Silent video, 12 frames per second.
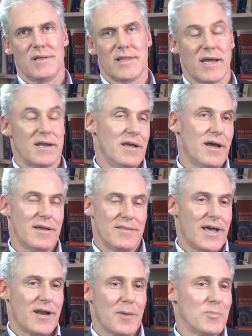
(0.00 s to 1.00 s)
That
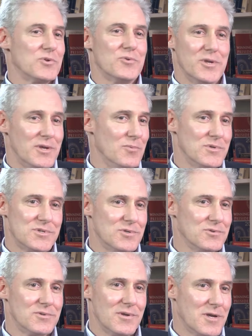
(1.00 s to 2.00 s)
opportunity was
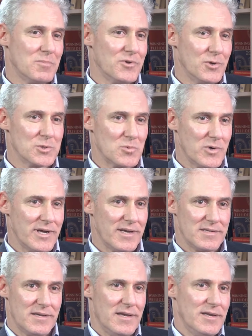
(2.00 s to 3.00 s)
still a couple of years away
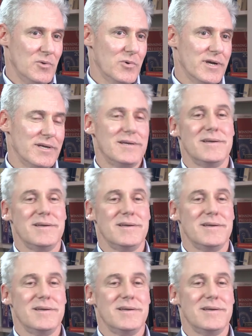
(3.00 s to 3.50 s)
anyway.